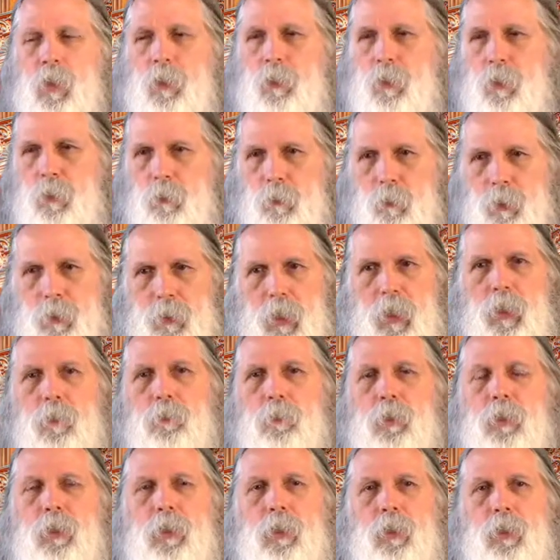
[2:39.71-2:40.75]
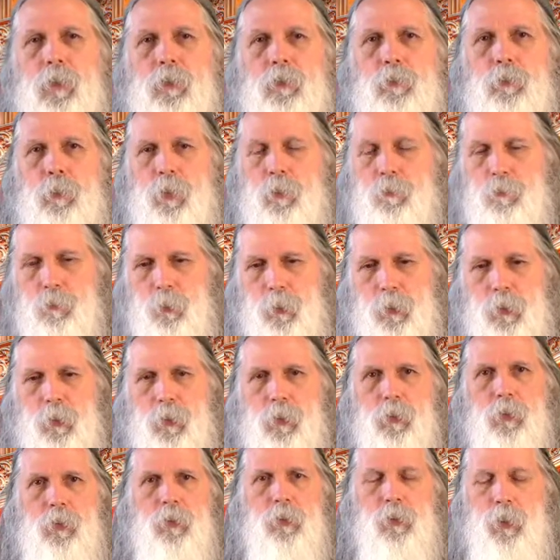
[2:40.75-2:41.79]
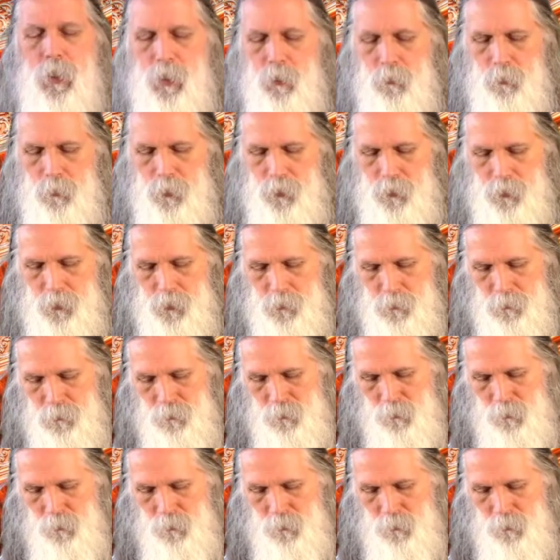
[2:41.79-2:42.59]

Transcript: that we name things, we have words and language.